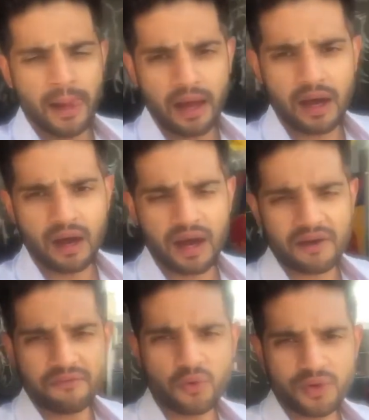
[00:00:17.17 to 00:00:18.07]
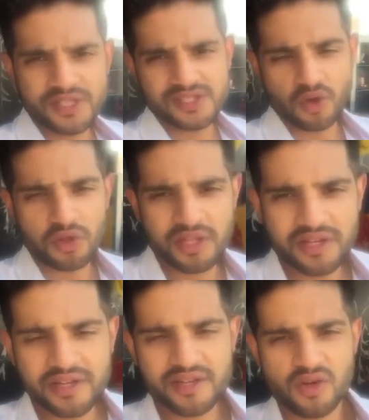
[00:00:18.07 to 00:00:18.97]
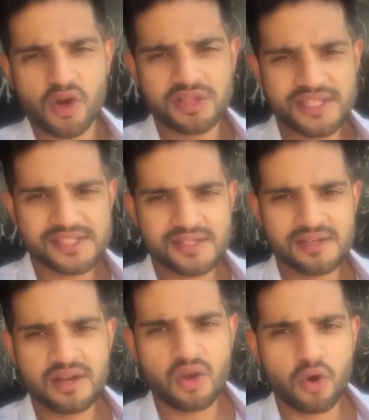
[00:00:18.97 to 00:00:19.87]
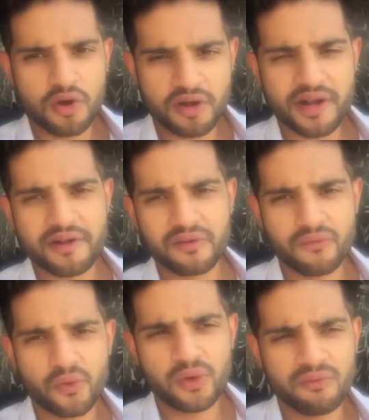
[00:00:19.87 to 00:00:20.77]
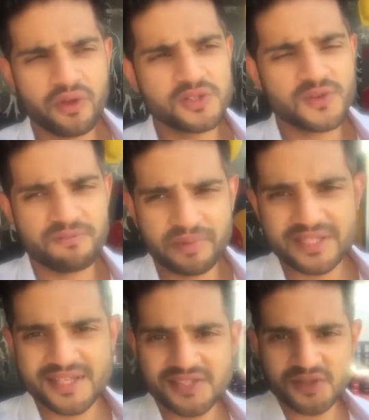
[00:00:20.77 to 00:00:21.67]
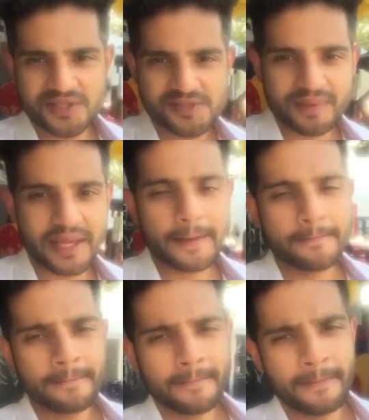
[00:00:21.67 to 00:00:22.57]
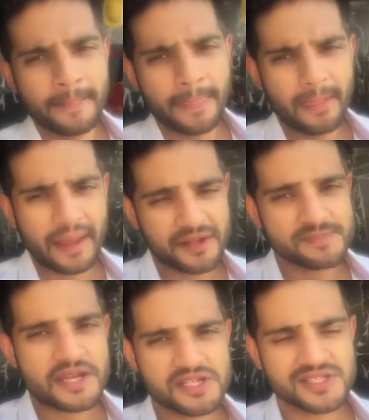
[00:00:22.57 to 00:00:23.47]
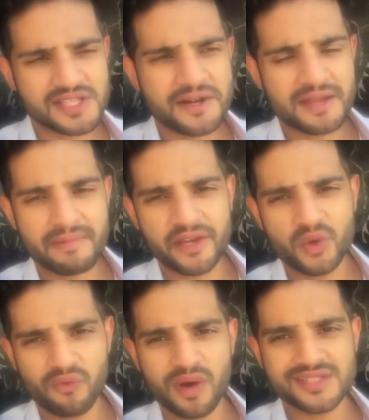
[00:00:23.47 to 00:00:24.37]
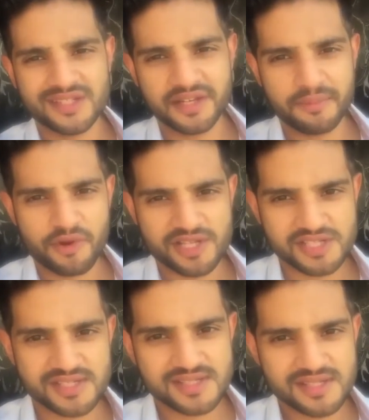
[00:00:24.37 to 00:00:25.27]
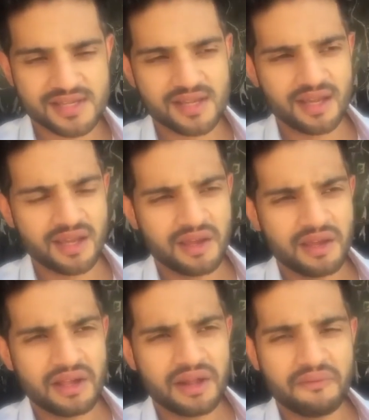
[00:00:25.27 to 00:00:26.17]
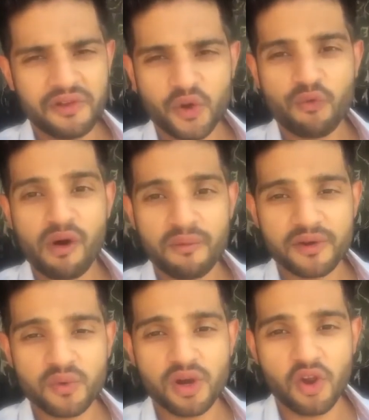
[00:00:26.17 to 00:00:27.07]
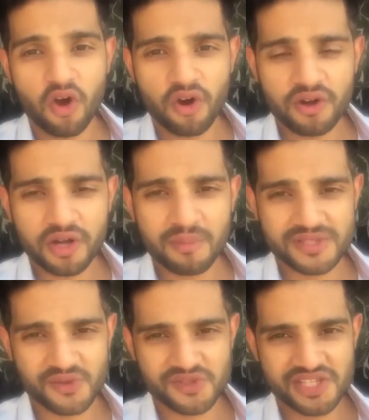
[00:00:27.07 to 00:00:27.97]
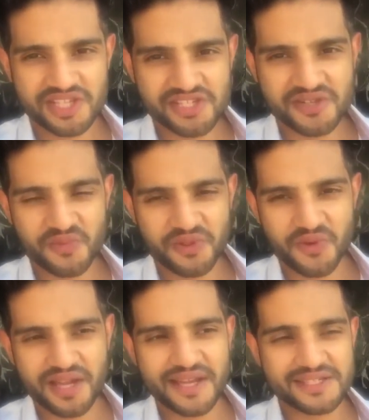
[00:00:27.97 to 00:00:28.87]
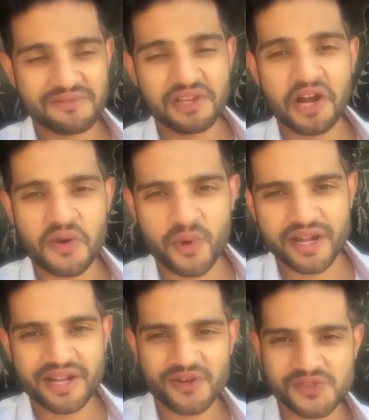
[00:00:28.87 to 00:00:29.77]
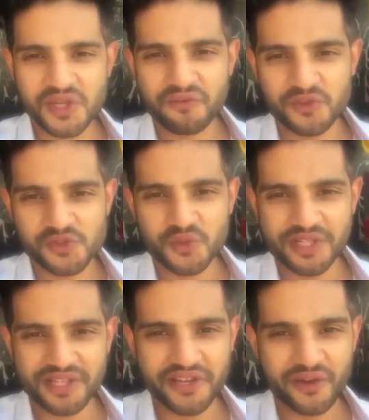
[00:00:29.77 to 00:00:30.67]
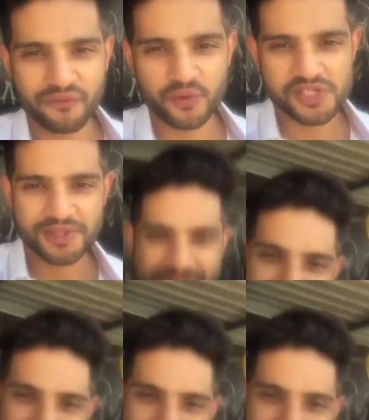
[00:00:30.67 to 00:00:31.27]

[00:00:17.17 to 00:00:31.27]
Uh, our food is North Indian, Northeastern, continental food. We also have pizzas on display and a special Sunday menu for our Sunday brunches. We look forward to a long-term association with you guys and we can't wait to serve you soon in the near future.